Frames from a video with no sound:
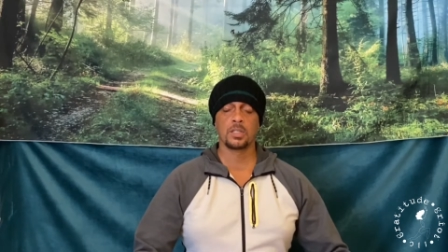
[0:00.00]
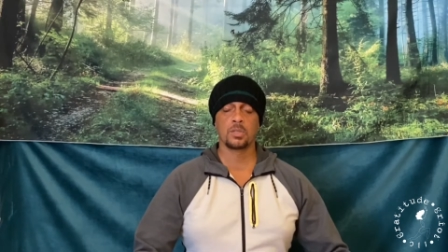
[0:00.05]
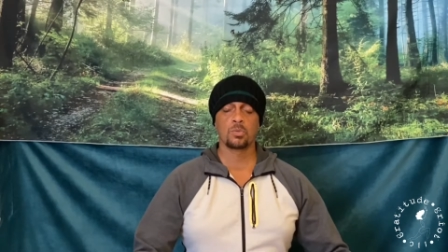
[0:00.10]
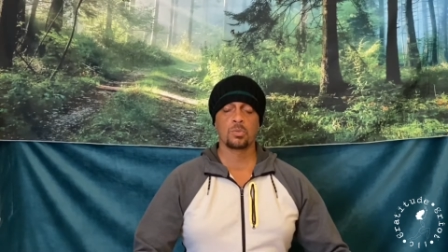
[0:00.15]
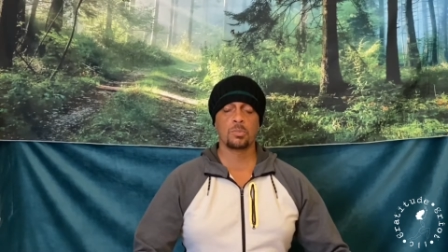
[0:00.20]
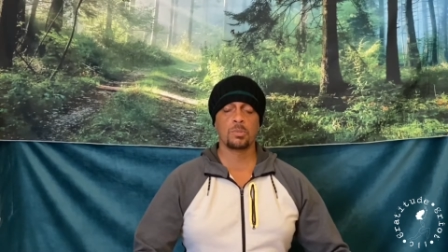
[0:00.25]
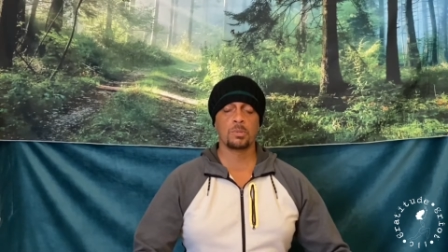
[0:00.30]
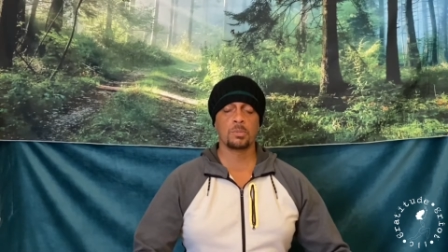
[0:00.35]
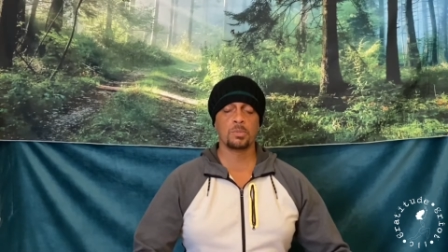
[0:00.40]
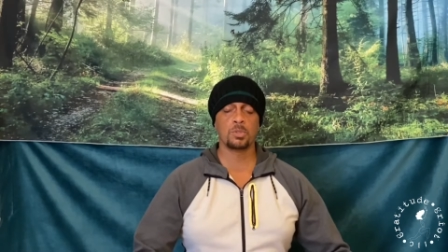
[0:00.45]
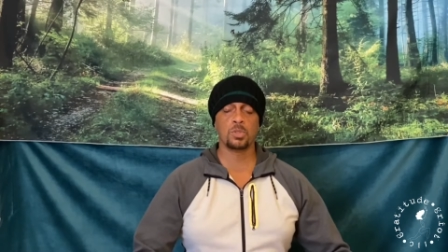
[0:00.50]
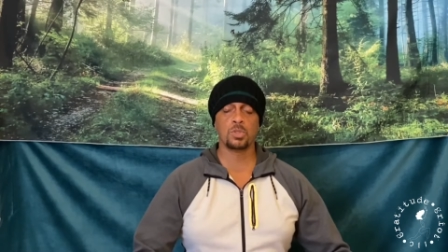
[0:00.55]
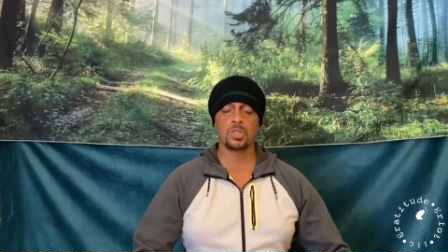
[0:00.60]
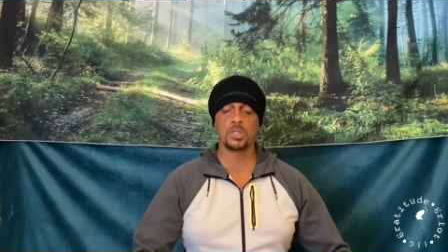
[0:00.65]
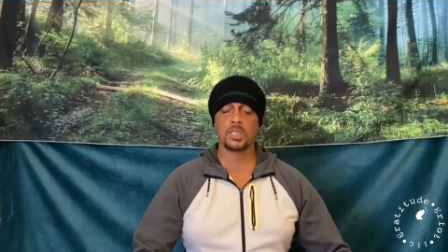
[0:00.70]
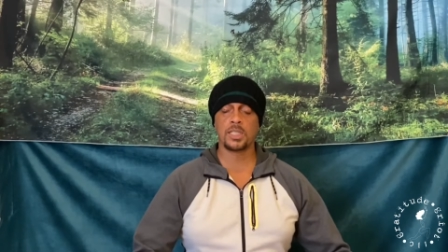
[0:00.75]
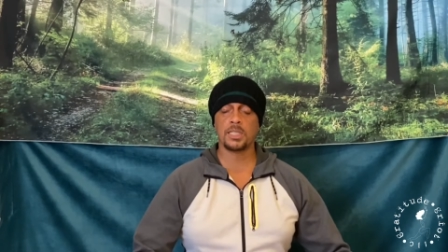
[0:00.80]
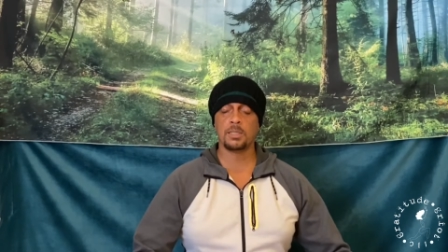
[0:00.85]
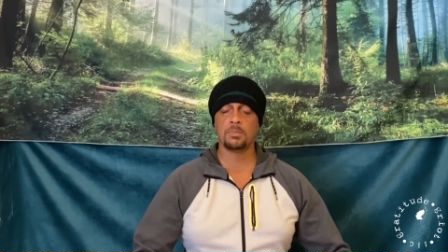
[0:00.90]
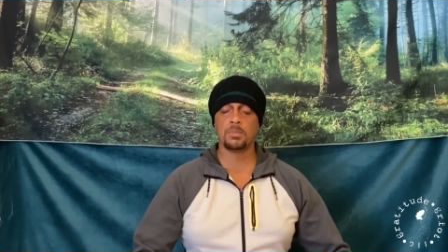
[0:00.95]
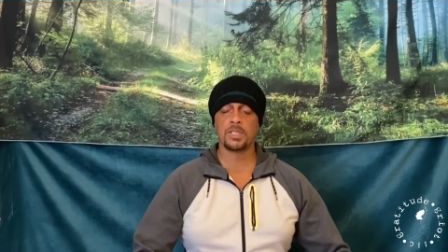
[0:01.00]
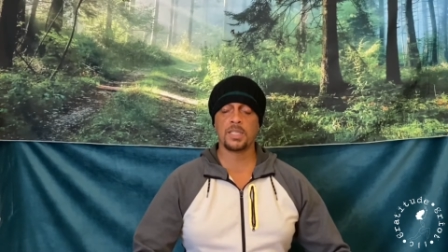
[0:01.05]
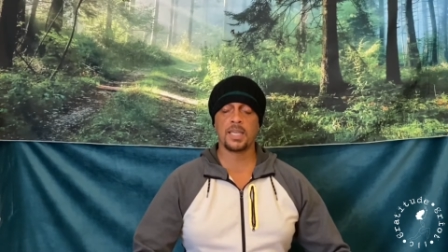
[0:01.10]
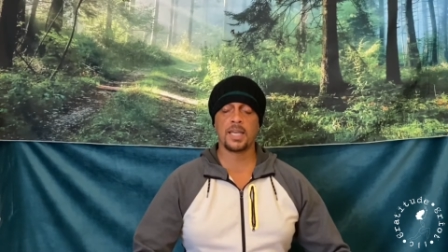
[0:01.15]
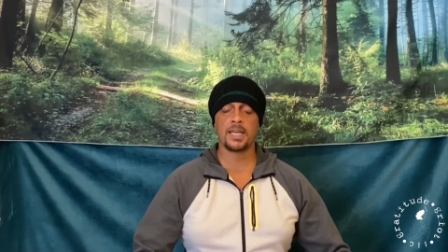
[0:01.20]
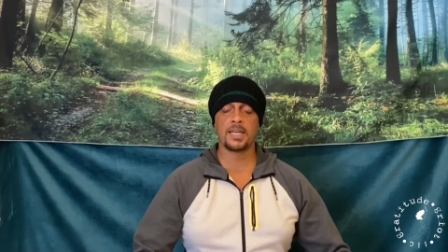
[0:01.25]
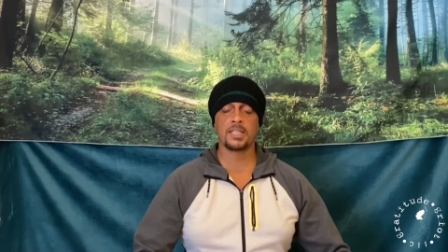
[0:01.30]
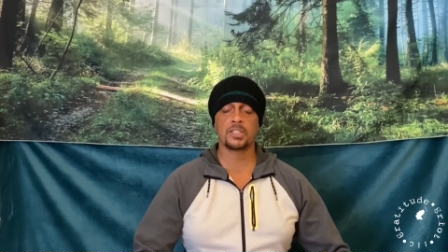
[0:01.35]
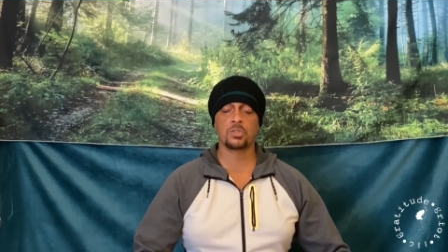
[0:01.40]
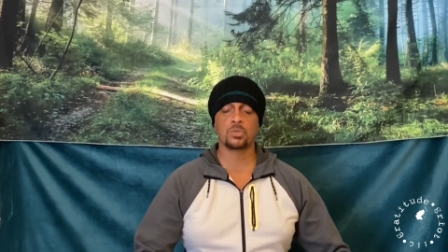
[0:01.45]
Remember, you can keep the
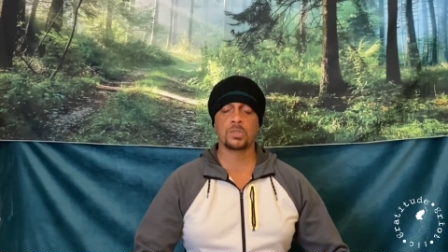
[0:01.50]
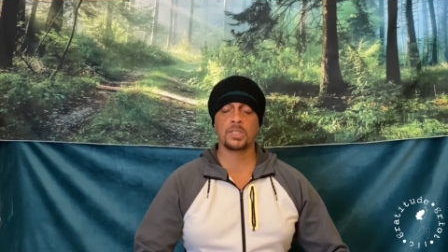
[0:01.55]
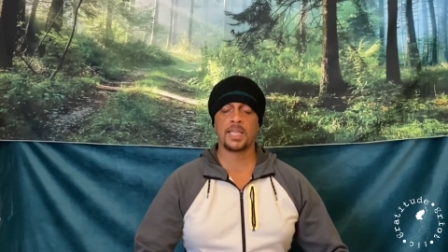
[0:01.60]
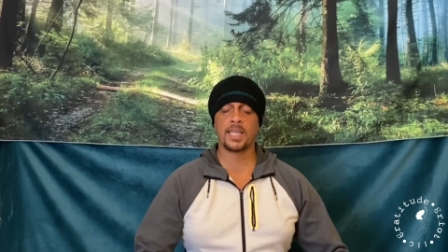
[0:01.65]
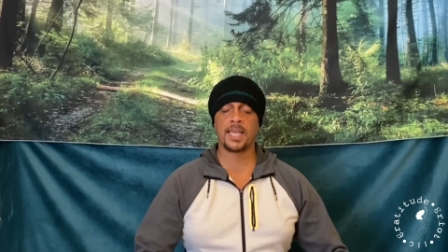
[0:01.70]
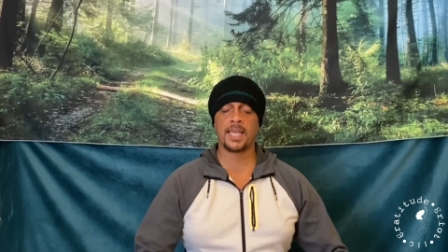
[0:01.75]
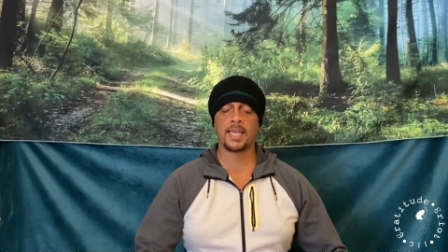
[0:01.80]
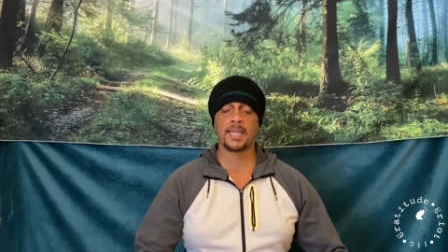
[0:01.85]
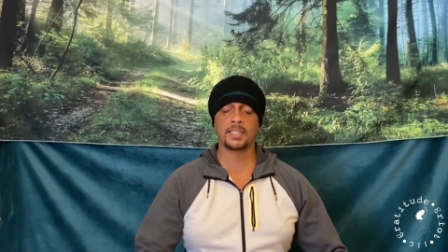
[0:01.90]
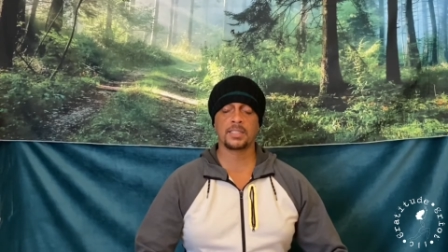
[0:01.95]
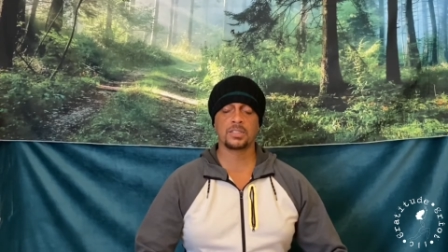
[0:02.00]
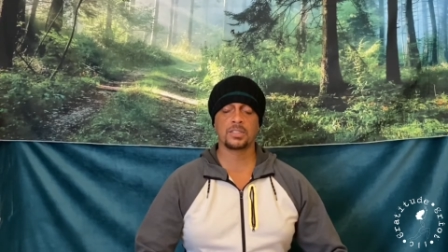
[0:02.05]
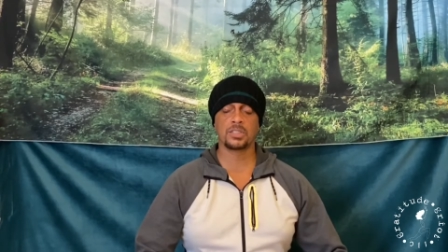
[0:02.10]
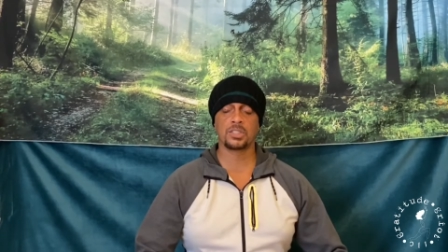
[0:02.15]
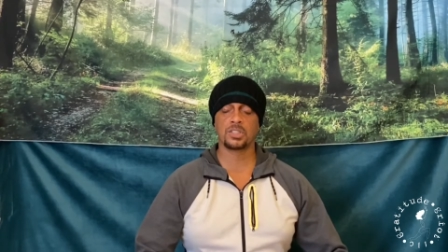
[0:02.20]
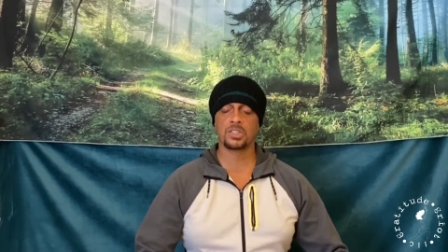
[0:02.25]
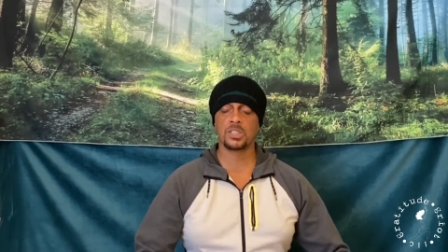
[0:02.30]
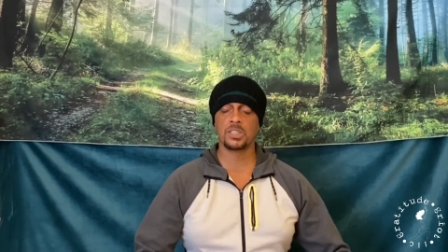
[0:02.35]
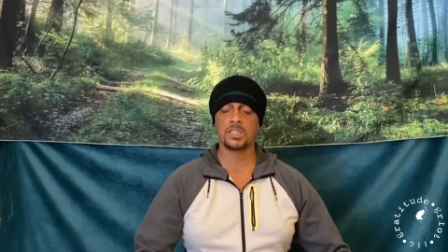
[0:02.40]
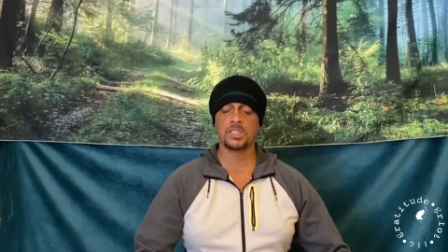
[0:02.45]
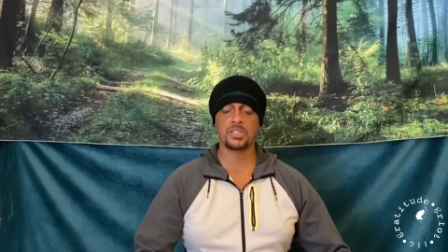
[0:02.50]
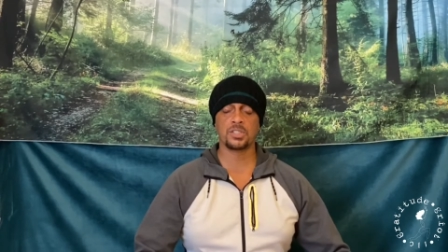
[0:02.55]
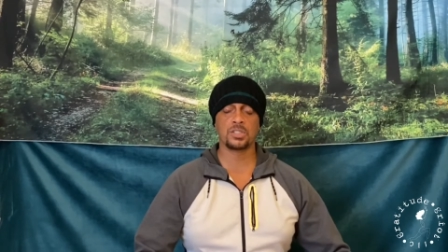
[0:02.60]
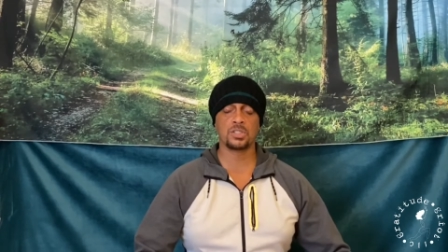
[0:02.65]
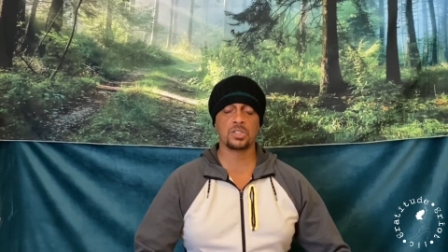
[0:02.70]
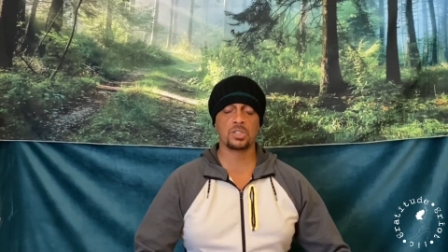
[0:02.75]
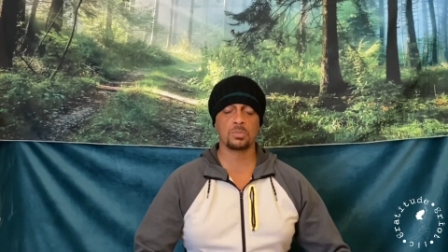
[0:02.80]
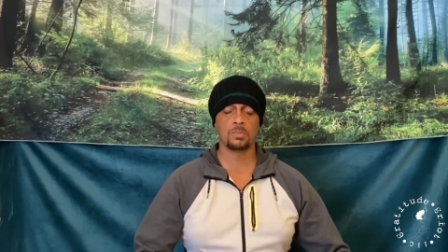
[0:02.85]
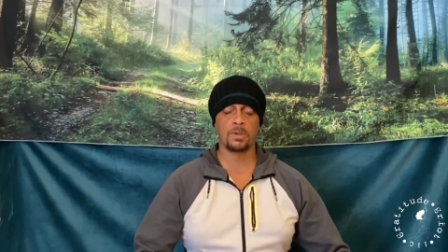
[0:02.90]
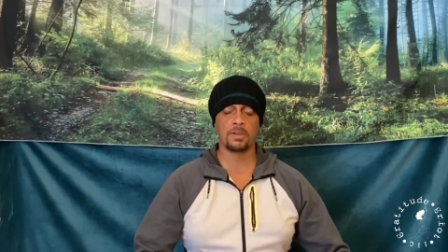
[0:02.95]
eyes relaxed. Just listen
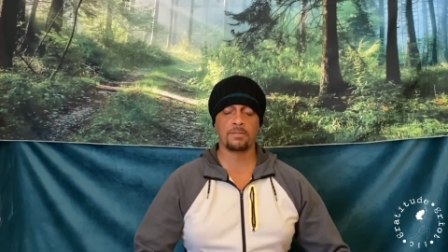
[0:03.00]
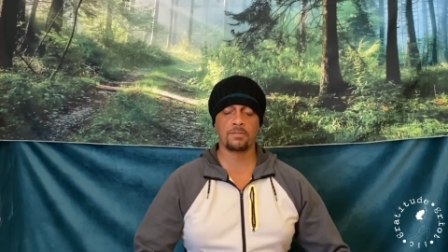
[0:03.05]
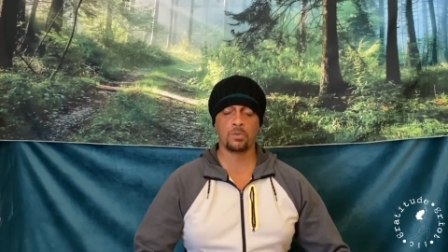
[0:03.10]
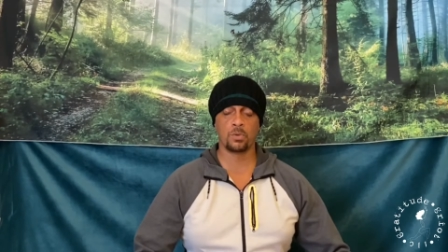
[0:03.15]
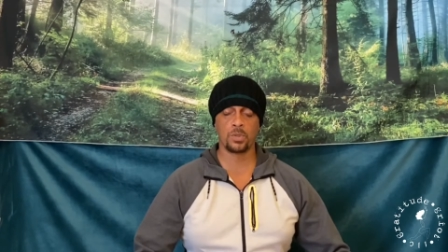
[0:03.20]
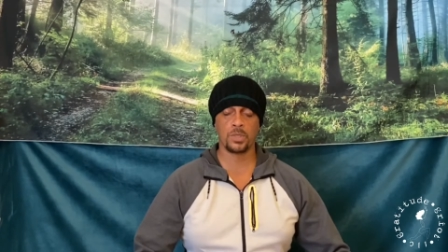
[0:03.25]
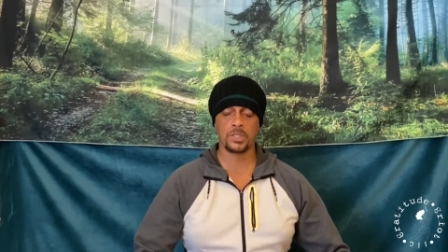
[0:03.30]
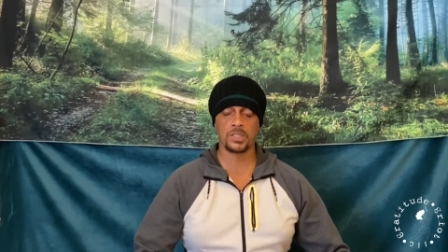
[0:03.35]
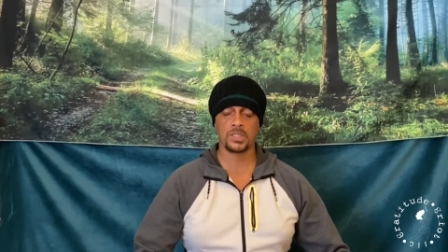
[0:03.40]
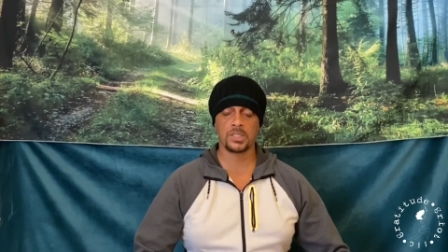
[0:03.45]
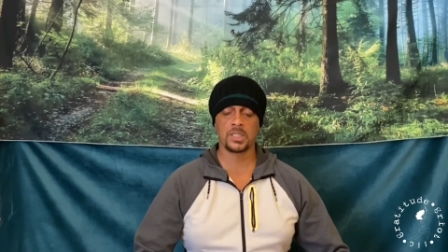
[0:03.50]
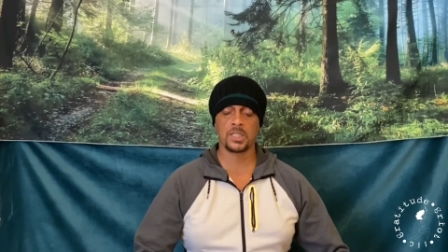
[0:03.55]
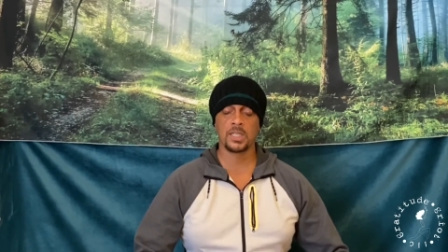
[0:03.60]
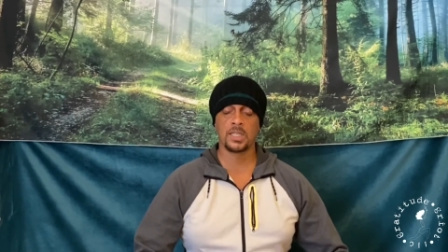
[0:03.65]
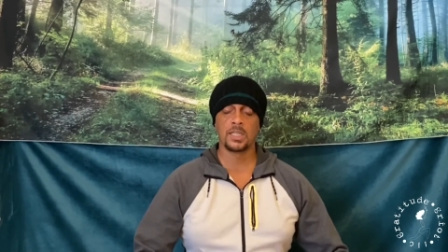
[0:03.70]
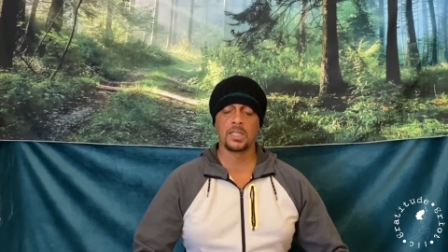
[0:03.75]
to my voice.